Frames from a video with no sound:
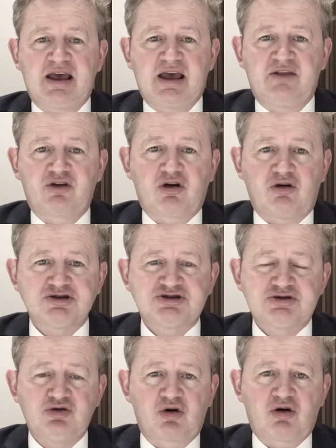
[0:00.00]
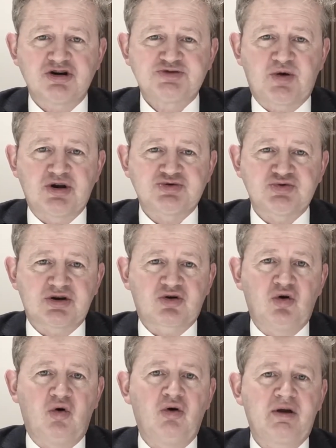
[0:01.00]
in the your correspondence with the
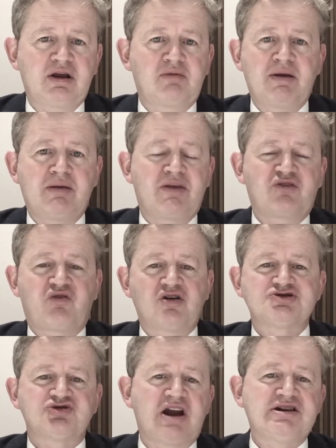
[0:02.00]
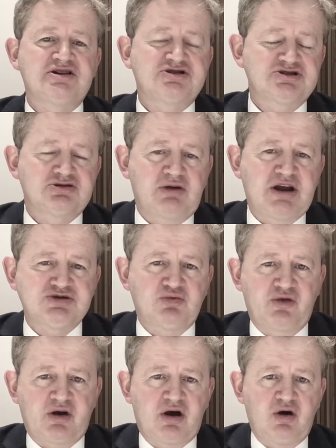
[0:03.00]
court, you can be in this frustrating situation
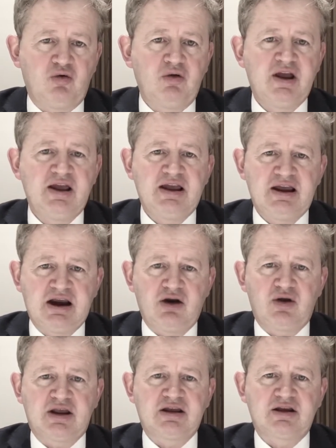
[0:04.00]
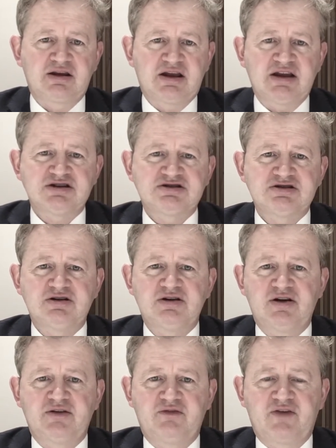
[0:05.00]
where the whole hearing gets
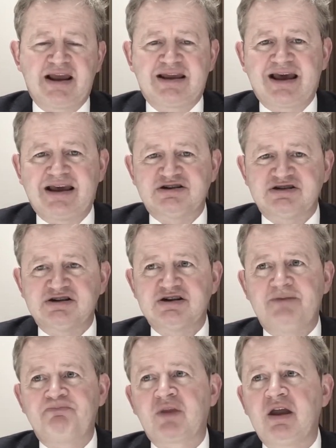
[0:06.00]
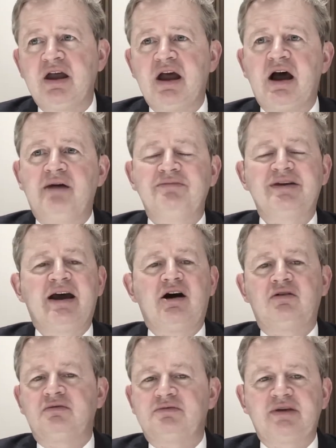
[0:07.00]
vacated.
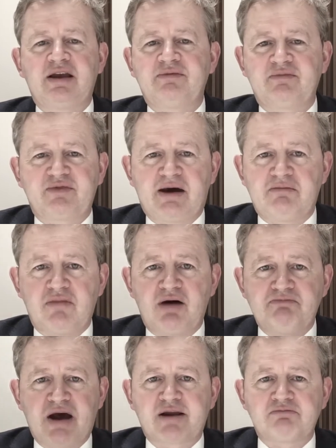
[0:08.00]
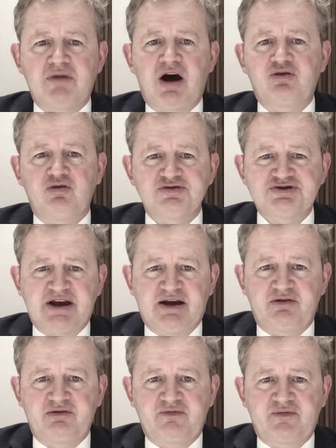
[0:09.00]
Now, that might all
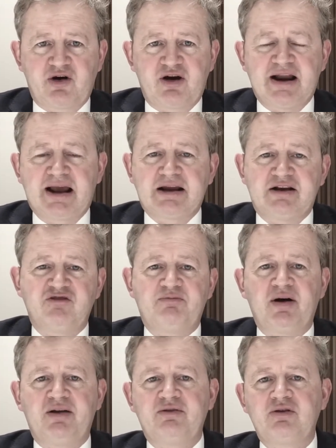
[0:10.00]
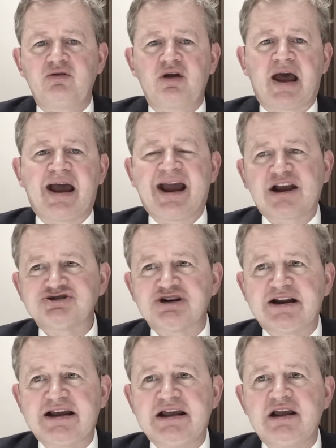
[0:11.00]
sound very negative, but
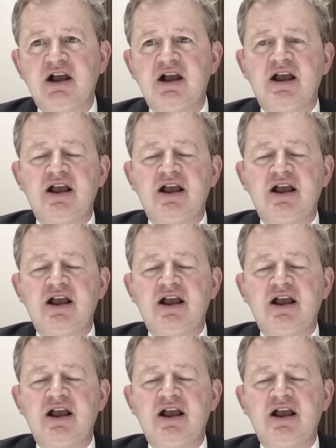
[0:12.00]
actually,